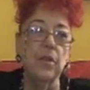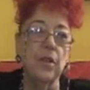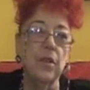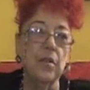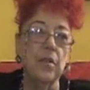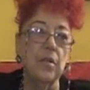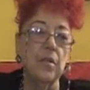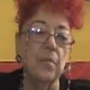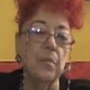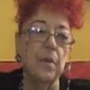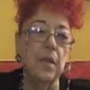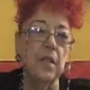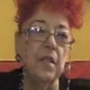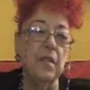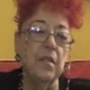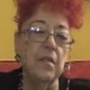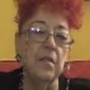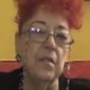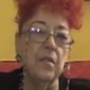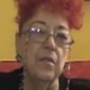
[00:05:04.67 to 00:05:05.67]
art
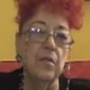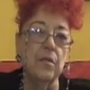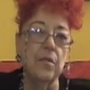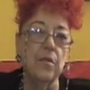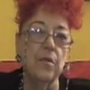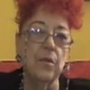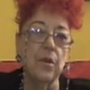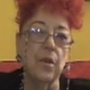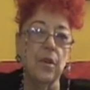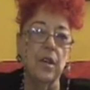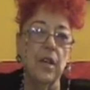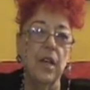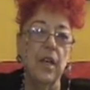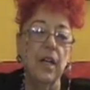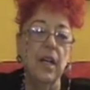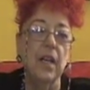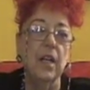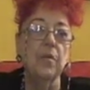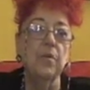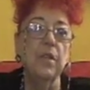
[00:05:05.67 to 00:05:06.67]
spaces in New York,
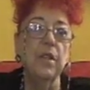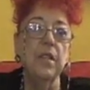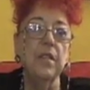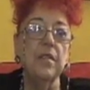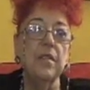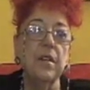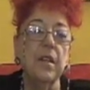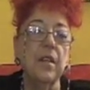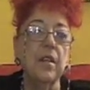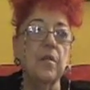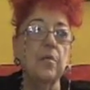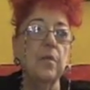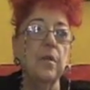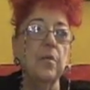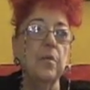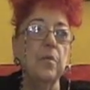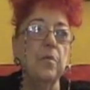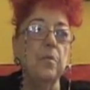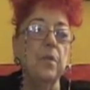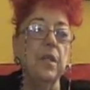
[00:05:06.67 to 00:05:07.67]
And we decided
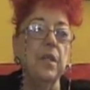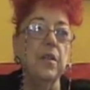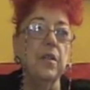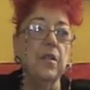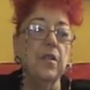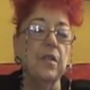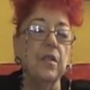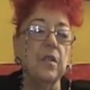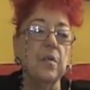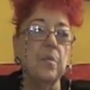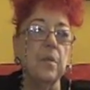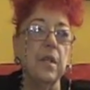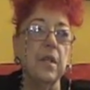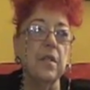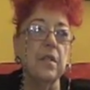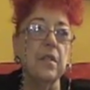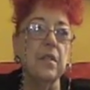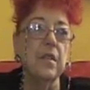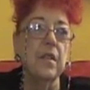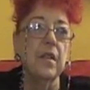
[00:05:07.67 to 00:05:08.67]
we would be an art
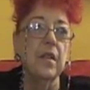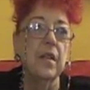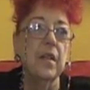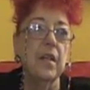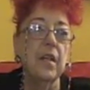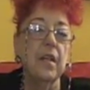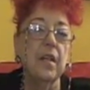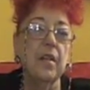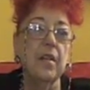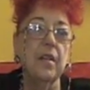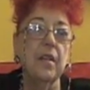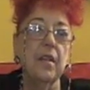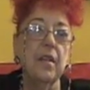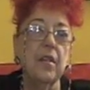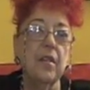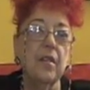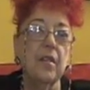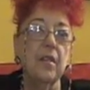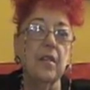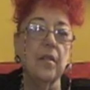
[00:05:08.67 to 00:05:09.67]
space. And
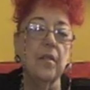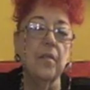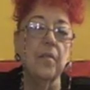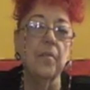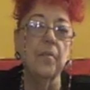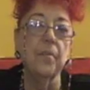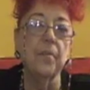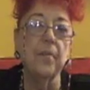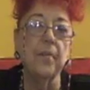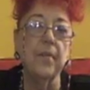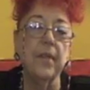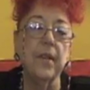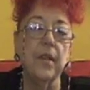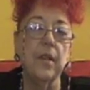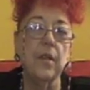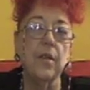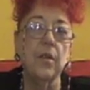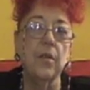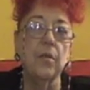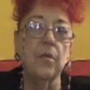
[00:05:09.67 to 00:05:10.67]
then
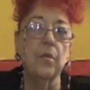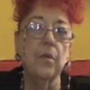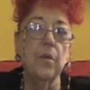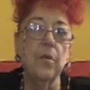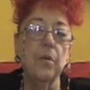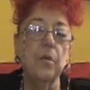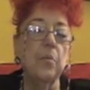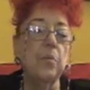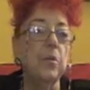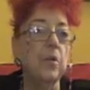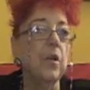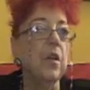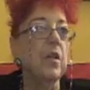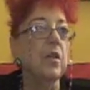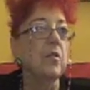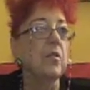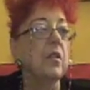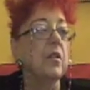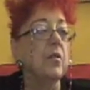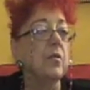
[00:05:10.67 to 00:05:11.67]
we would put
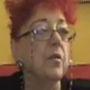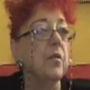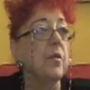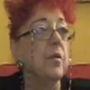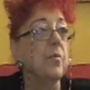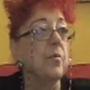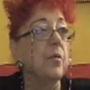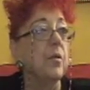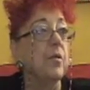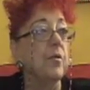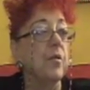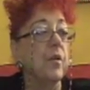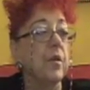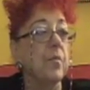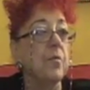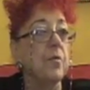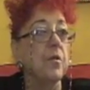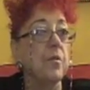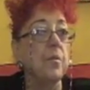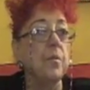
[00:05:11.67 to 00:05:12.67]
on a literary
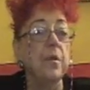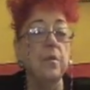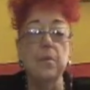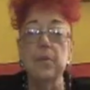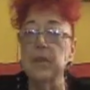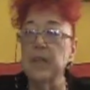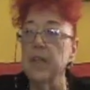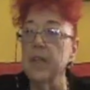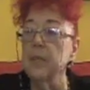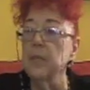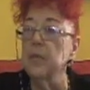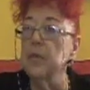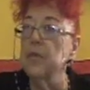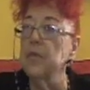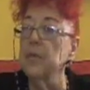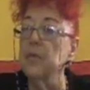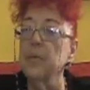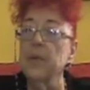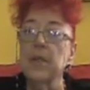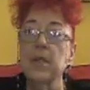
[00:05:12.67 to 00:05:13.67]
program. So people came
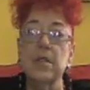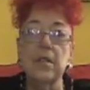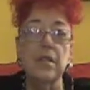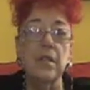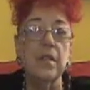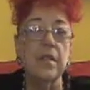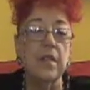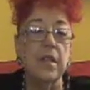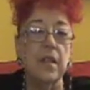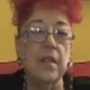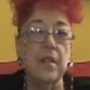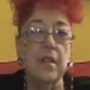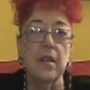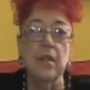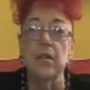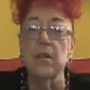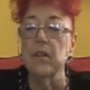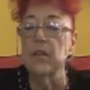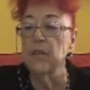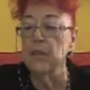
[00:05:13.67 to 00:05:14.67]
off the bus, they sat
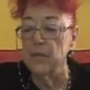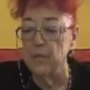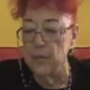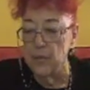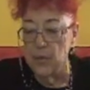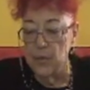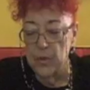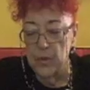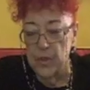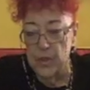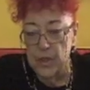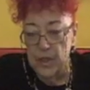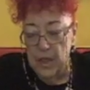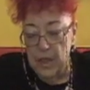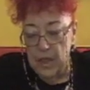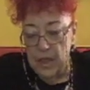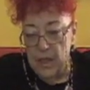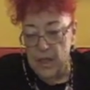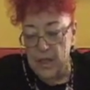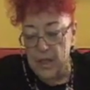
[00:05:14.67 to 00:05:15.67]
down on the floor
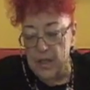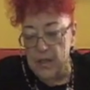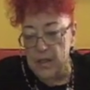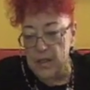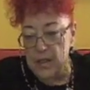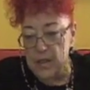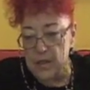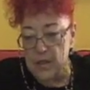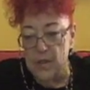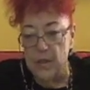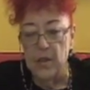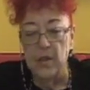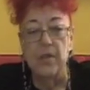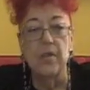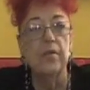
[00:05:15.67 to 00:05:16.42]
in this